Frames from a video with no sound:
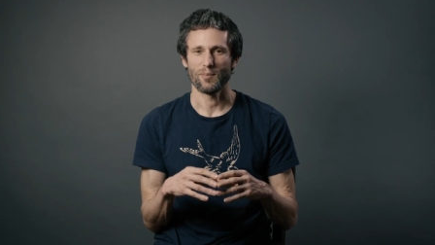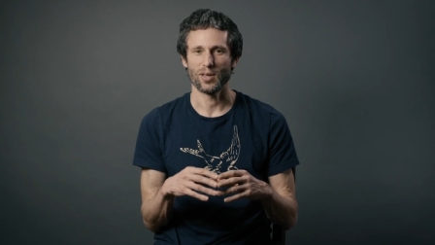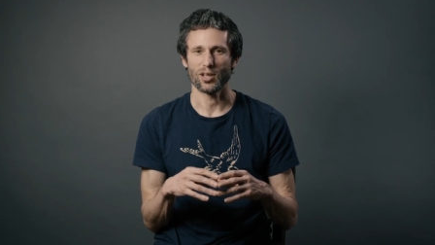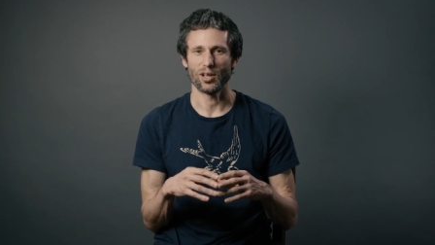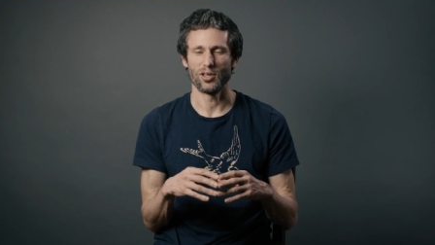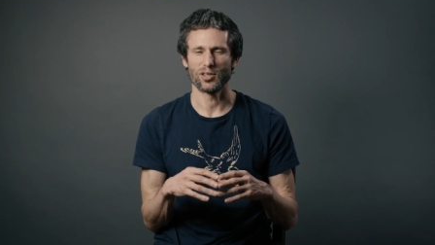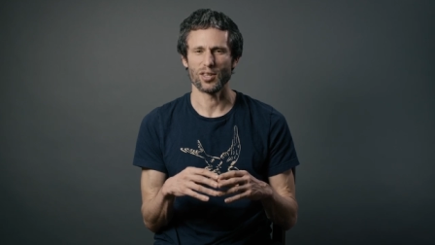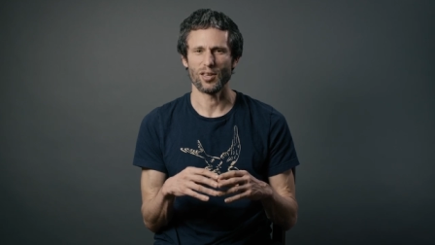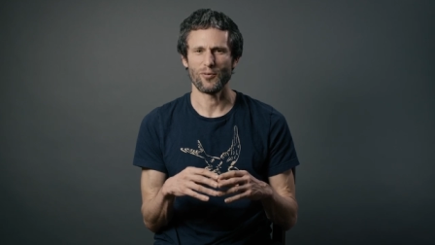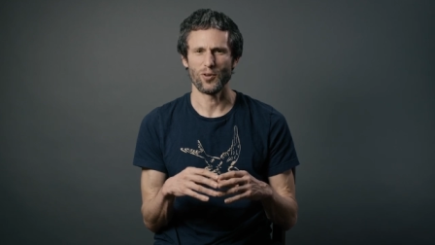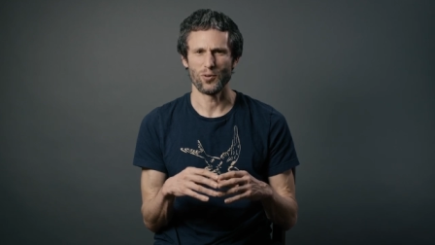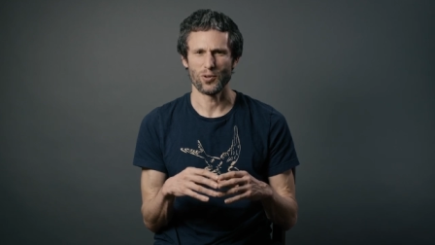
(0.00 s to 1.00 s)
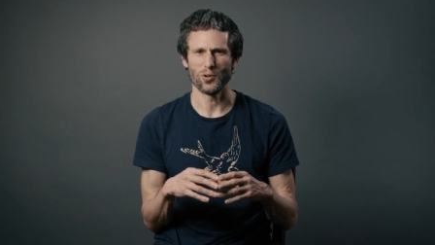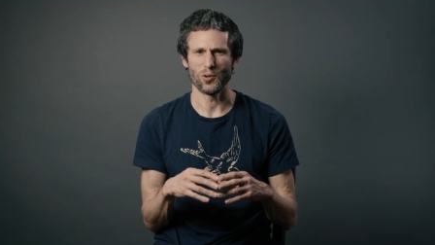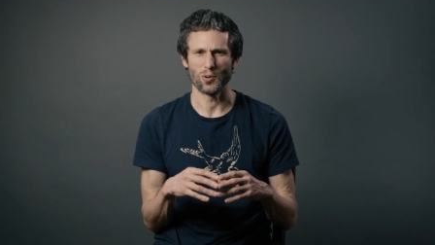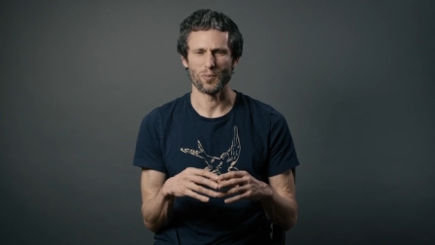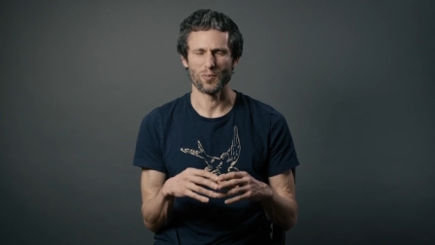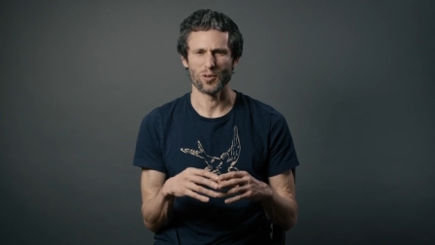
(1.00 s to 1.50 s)
because if you
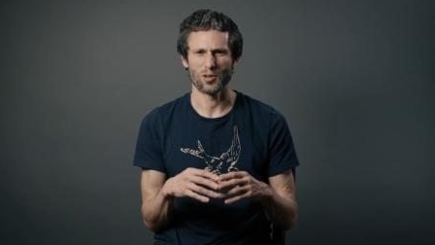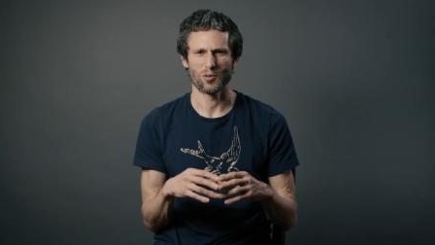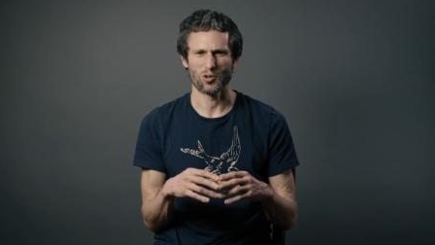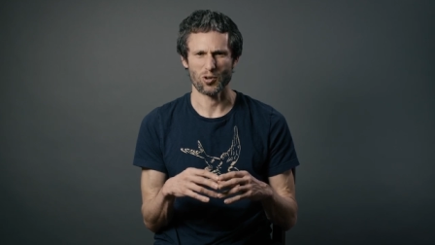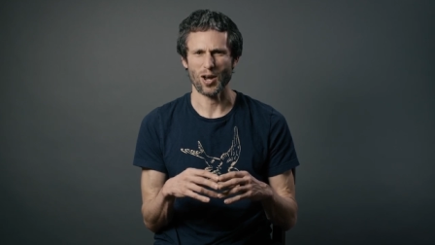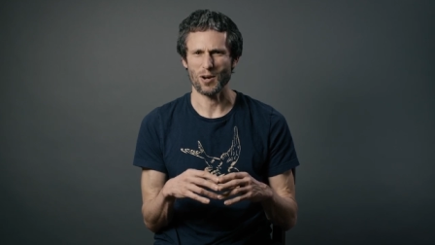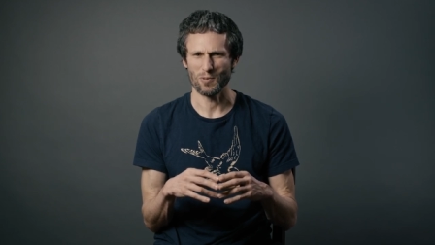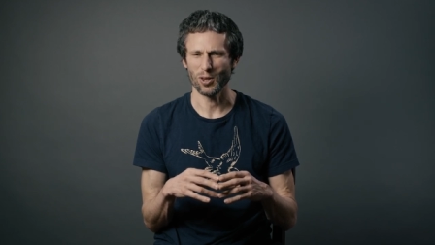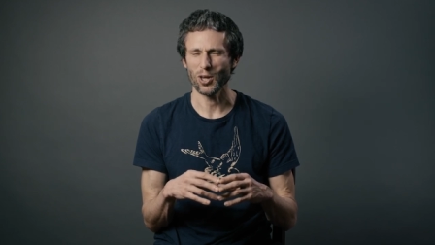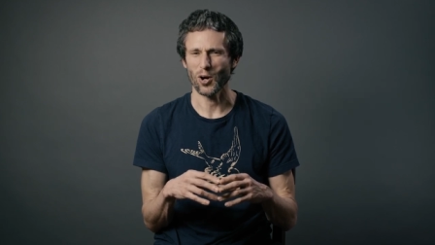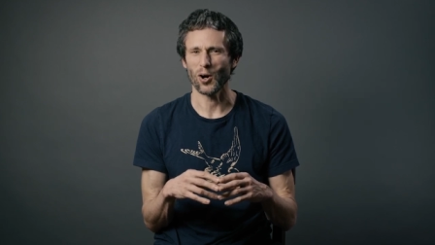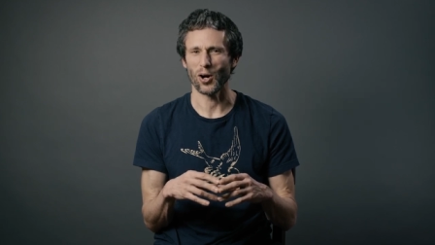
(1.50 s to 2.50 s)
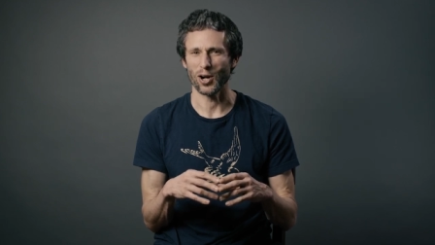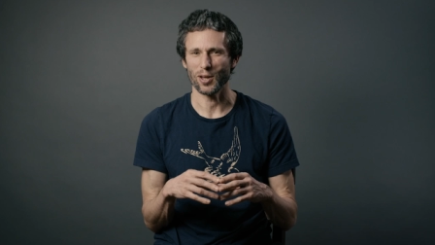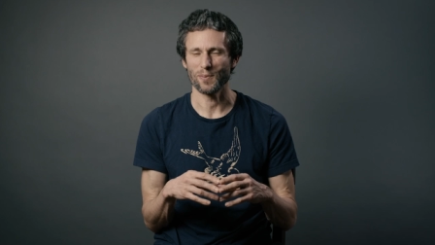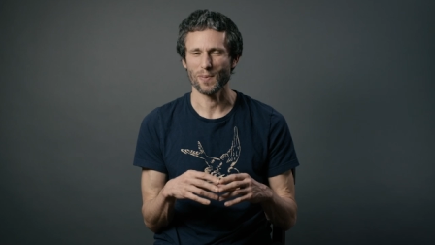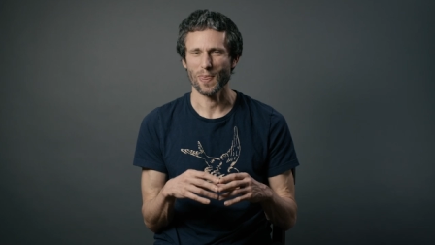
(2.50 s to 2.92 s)
do try really hard